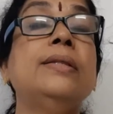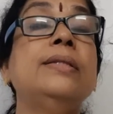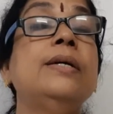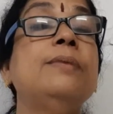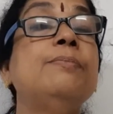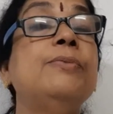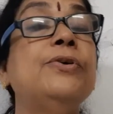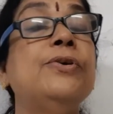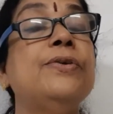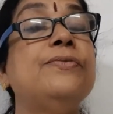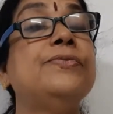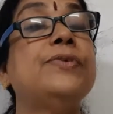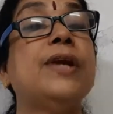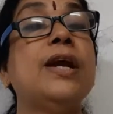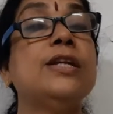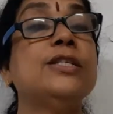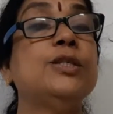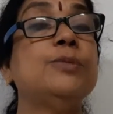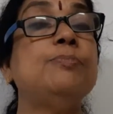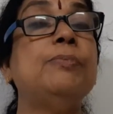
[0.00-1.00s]
mode of
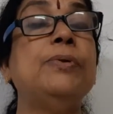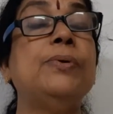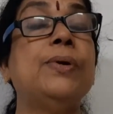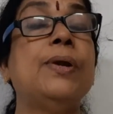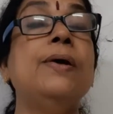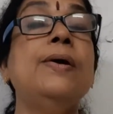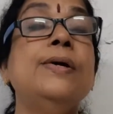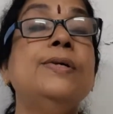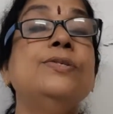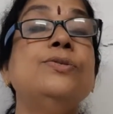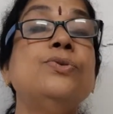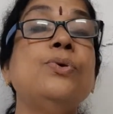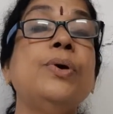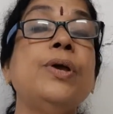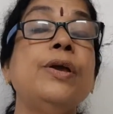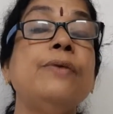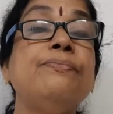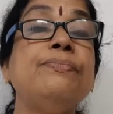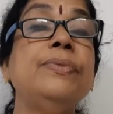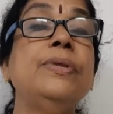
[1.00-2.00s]
transport. So
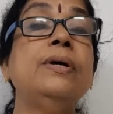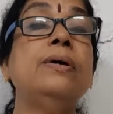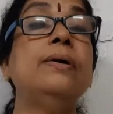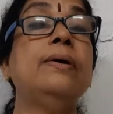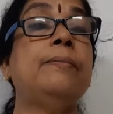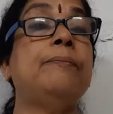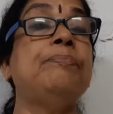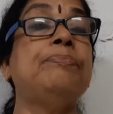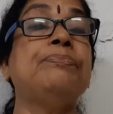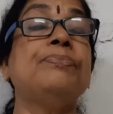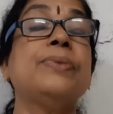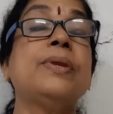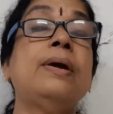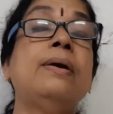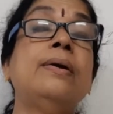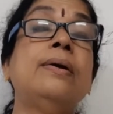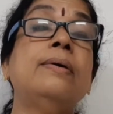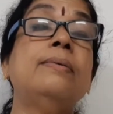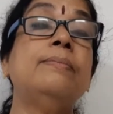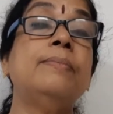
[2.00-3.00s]
if the
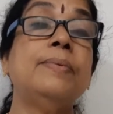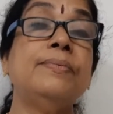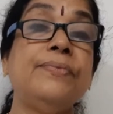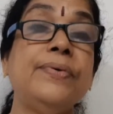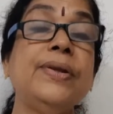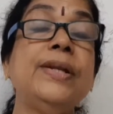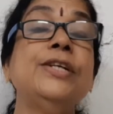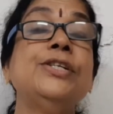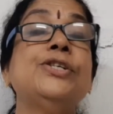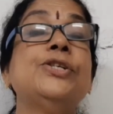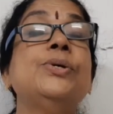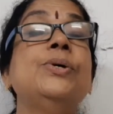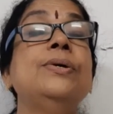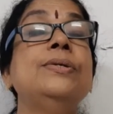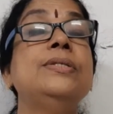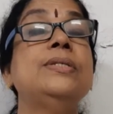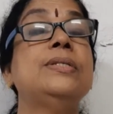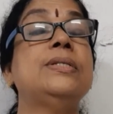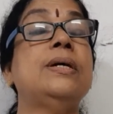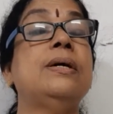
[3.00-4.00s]
finished
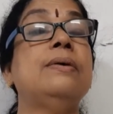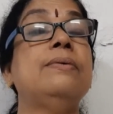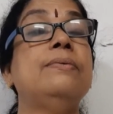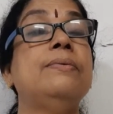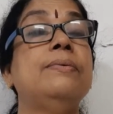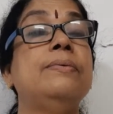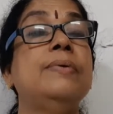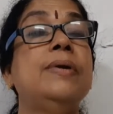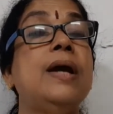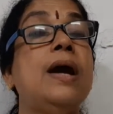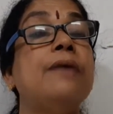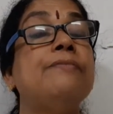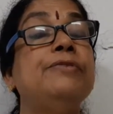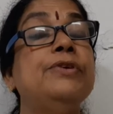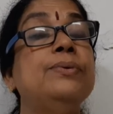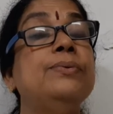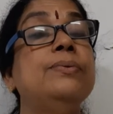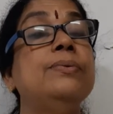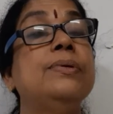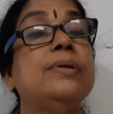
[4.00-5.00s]
goods we have
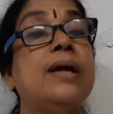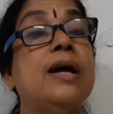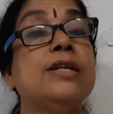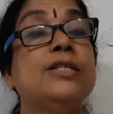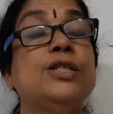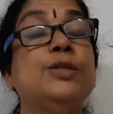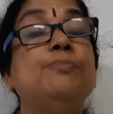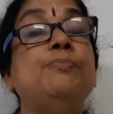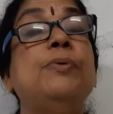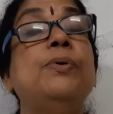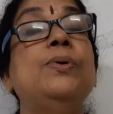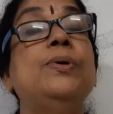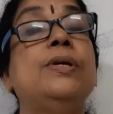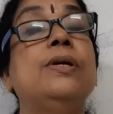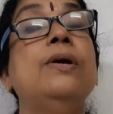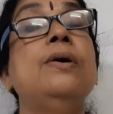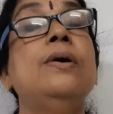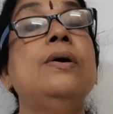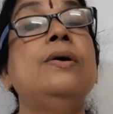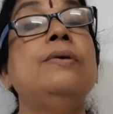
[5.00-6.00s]
to
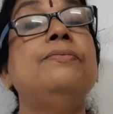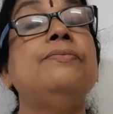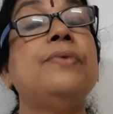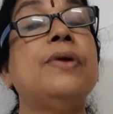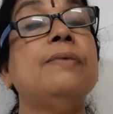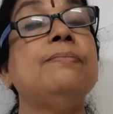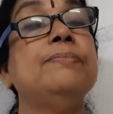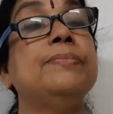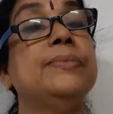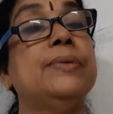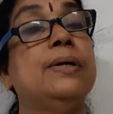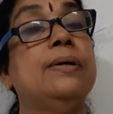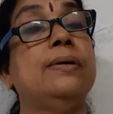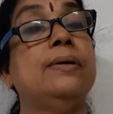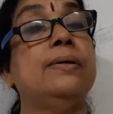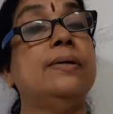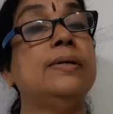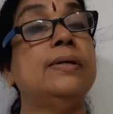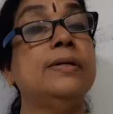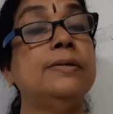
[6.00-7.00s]
transport from
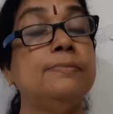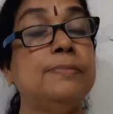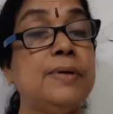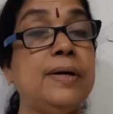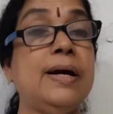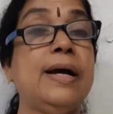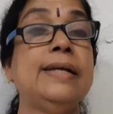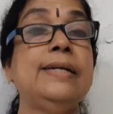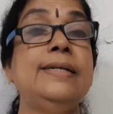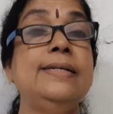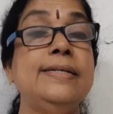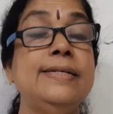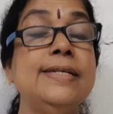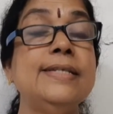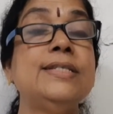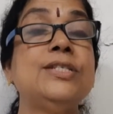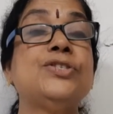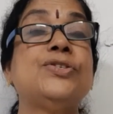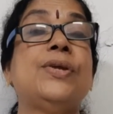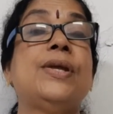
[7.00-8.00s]
an
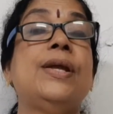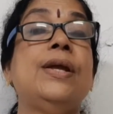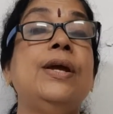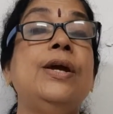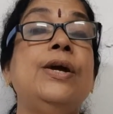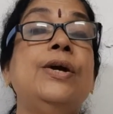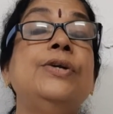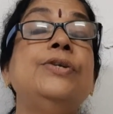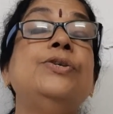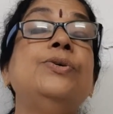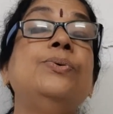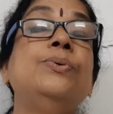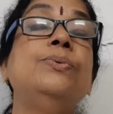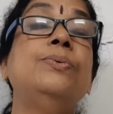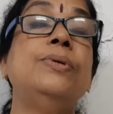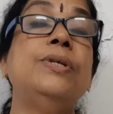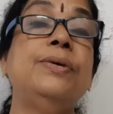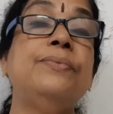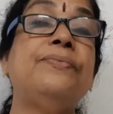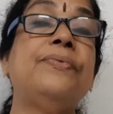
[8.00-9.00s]
industry
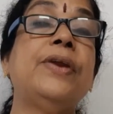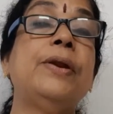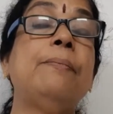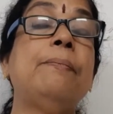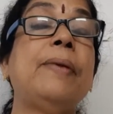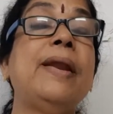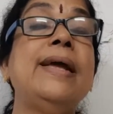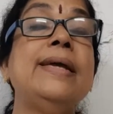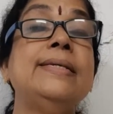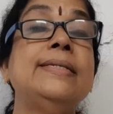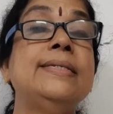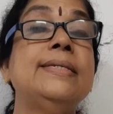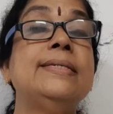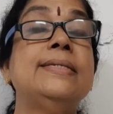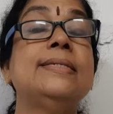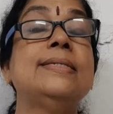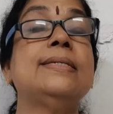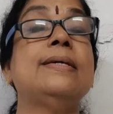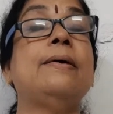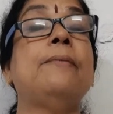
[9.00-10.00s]
to different
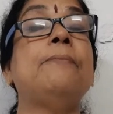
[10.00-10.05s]
places,